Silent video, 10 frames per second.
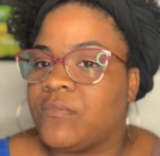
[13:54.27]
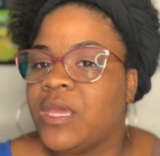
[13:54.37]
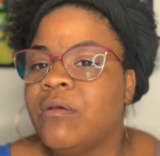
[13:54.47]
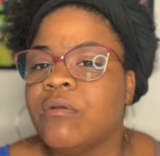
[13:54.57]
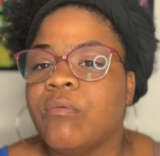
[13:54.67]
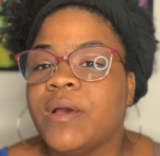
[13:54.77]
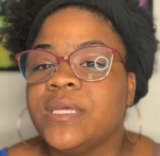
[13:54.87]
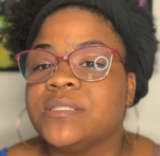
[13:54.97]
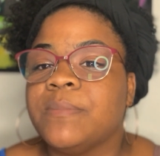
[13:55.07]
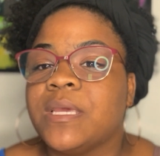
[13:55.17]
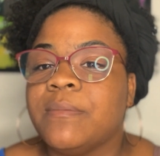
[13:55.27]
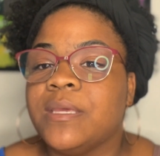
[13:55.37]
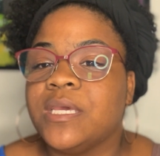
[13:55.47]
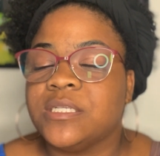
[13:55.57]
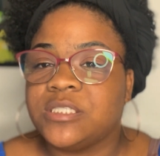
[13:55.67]
I don't know what is making
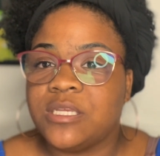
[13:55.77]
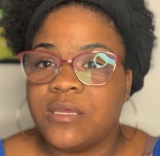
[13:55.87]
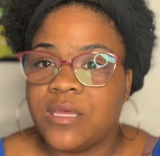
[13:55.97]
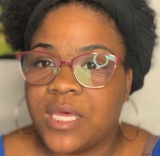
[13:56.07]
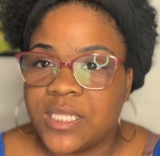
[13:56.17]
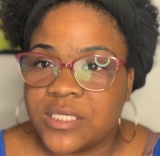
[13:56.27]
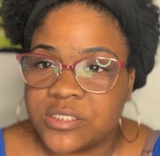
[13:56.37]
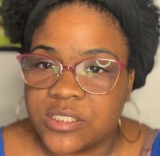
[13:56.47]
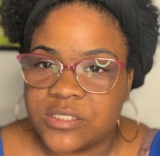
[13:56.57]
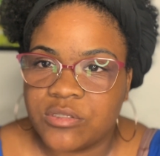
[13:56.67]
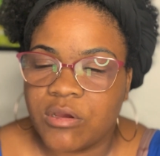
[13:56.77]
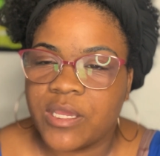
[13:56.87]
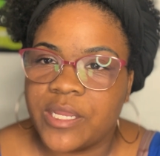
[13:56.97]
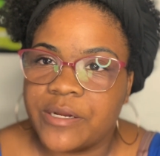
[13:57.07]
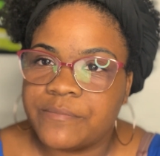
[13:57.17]
me itch. I think it's dog
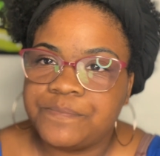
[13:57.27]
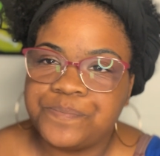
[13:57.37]
hair.